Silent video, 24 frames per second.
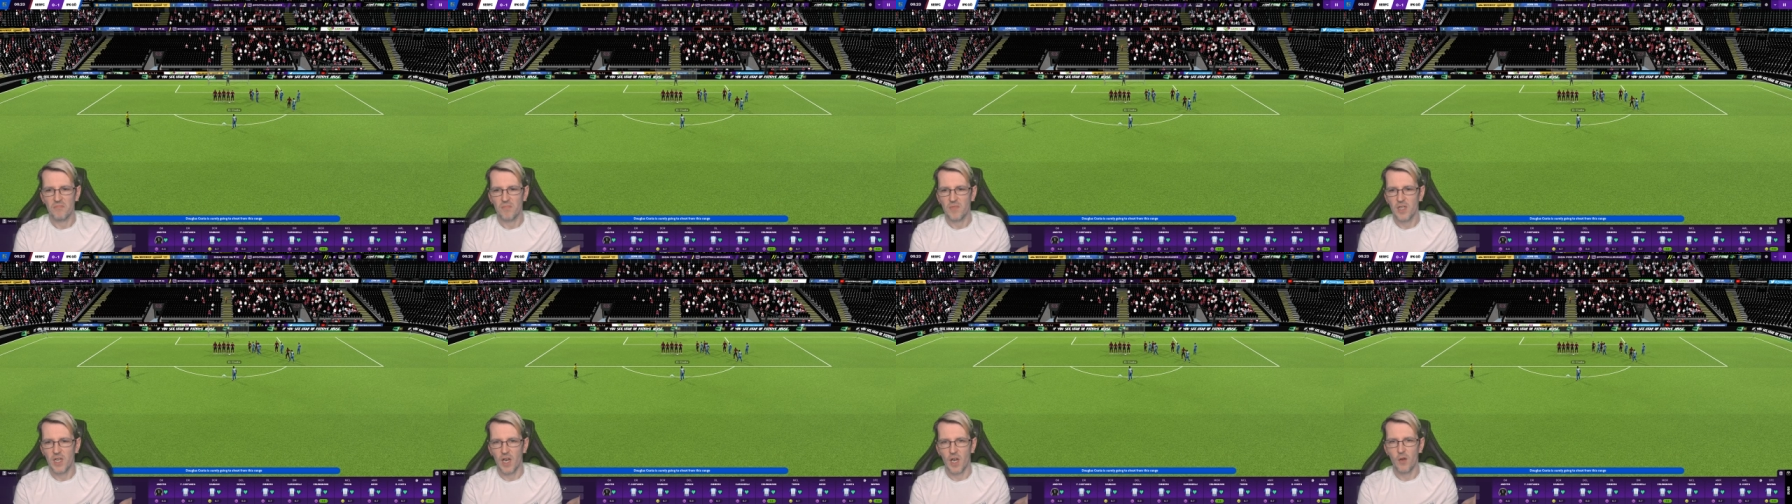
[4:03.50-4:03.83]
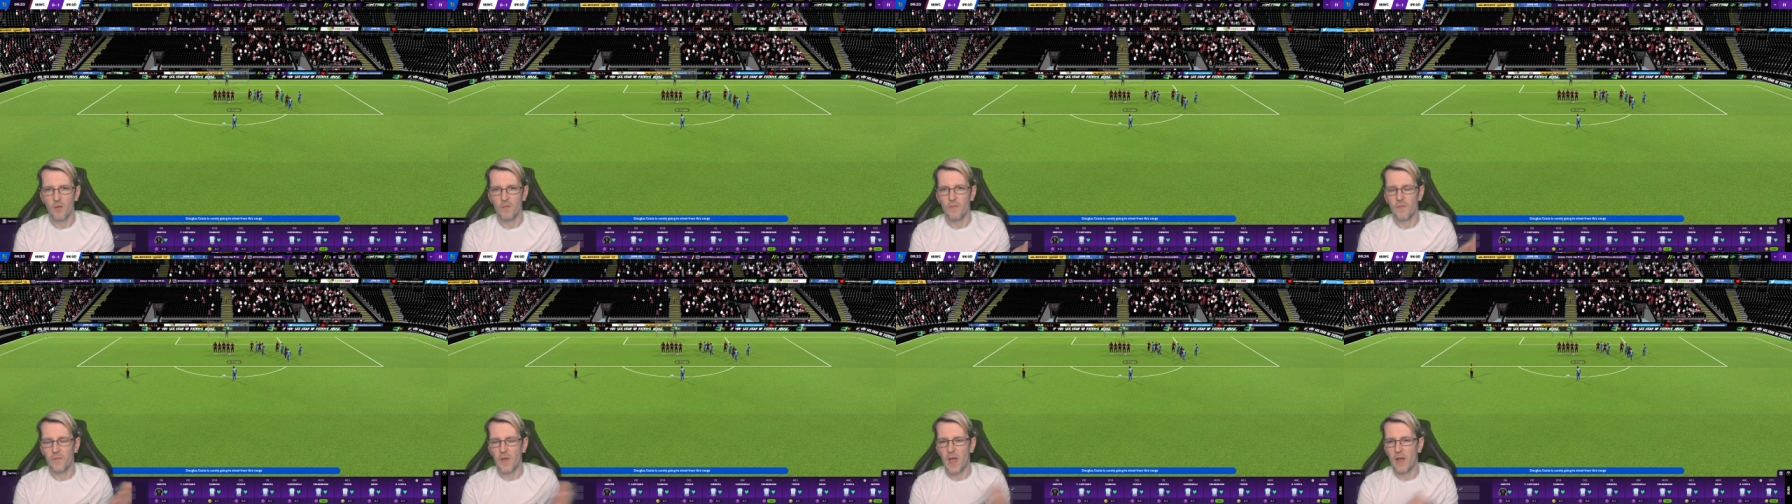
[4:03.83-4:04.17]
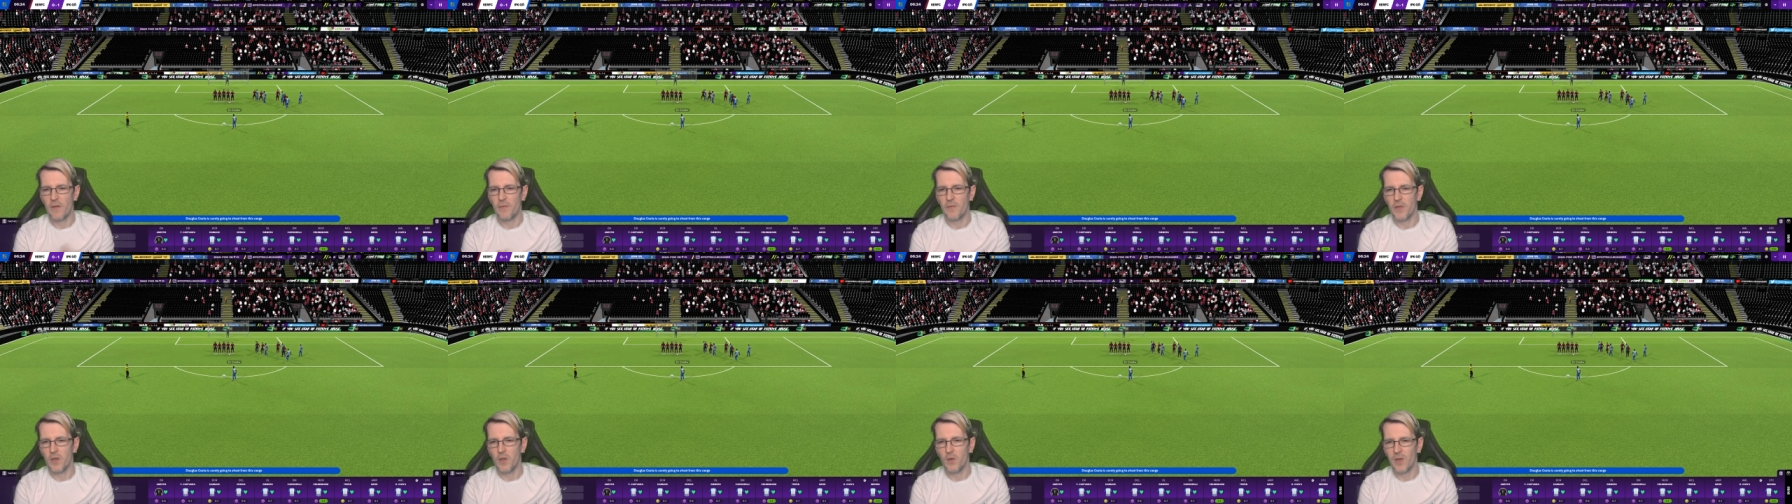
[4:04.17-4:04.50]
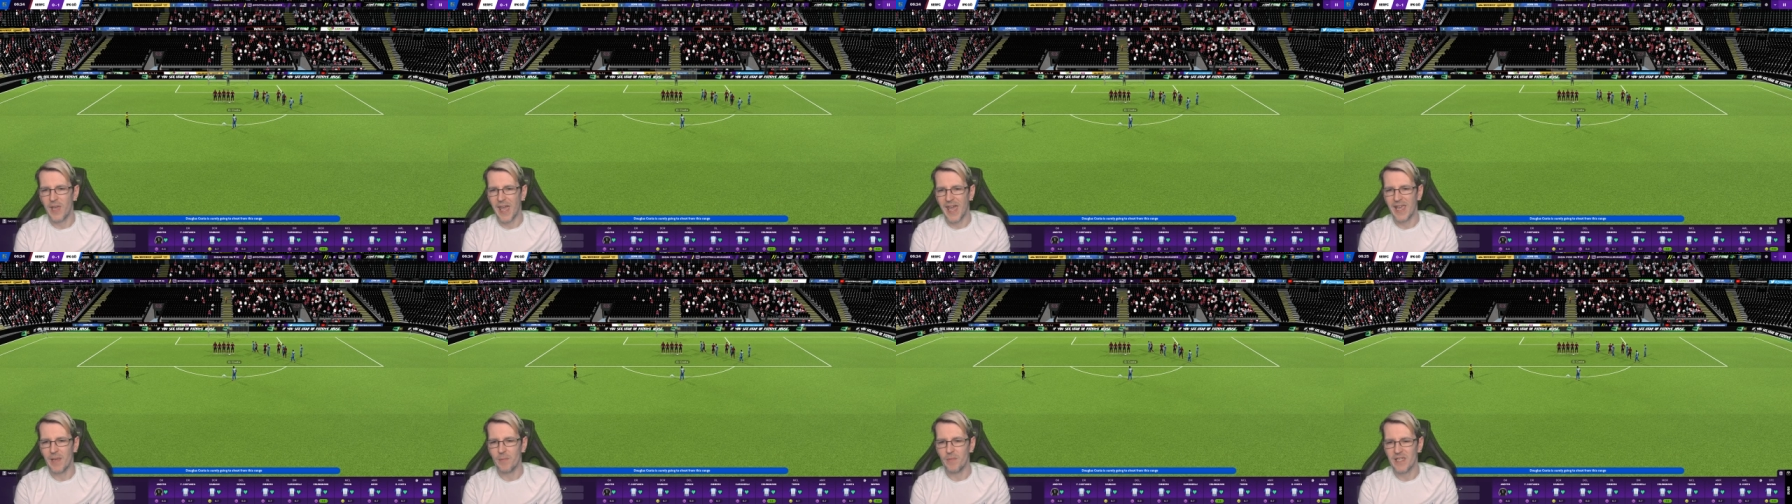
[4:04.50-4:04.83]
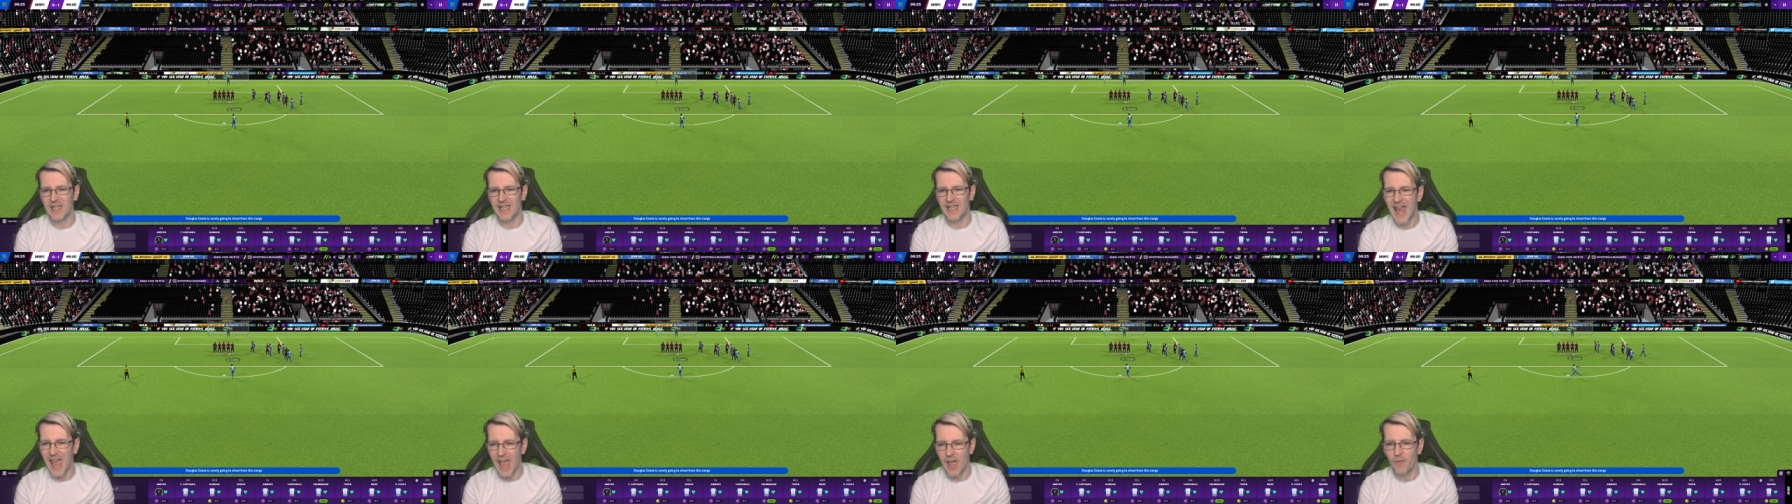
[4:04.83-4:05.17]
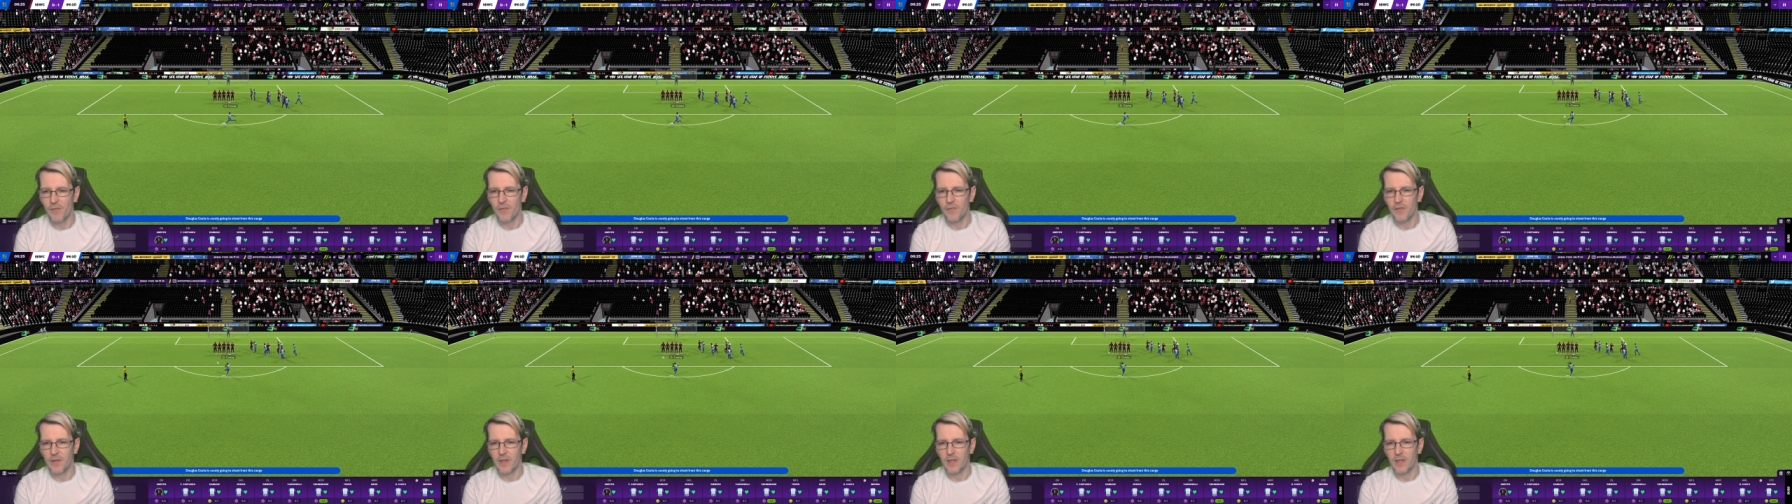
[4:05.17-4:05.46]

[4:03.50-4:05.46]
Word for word: you know, fair few games left.